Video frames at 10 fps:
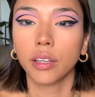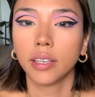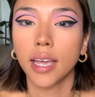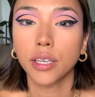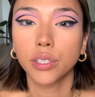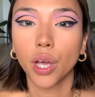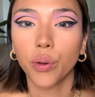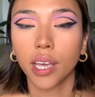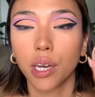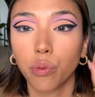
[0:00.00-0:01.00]
Next,
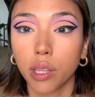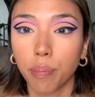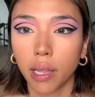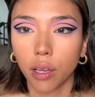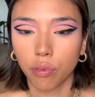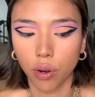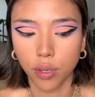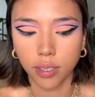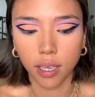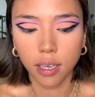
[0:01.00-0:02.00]
going in with Bella
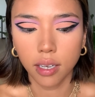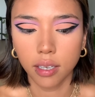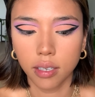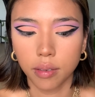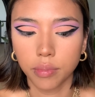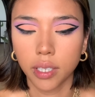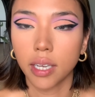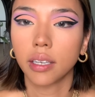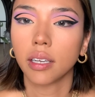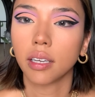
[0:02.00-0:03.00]
Rosa. I'm
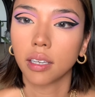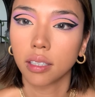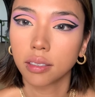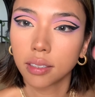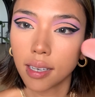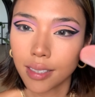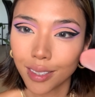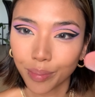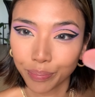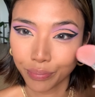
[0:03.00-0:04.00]
taking it
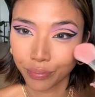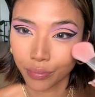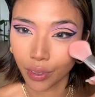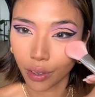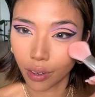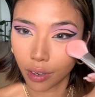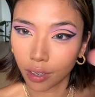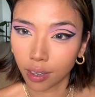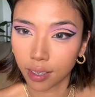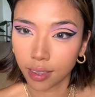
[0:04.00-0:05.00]
just
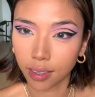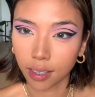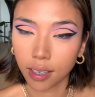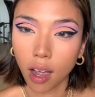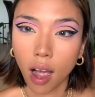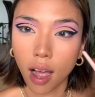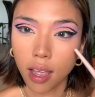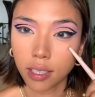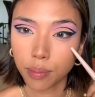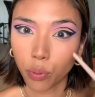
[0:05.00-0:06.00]
on the
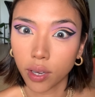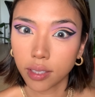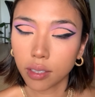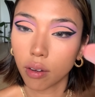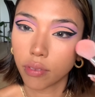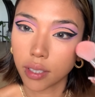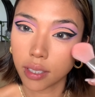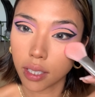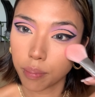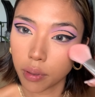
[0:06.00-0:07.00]
highest points of the
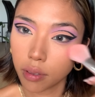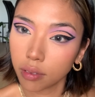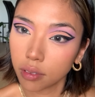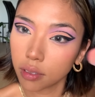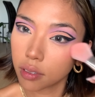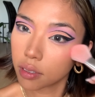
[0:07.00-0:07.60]
cheekbones.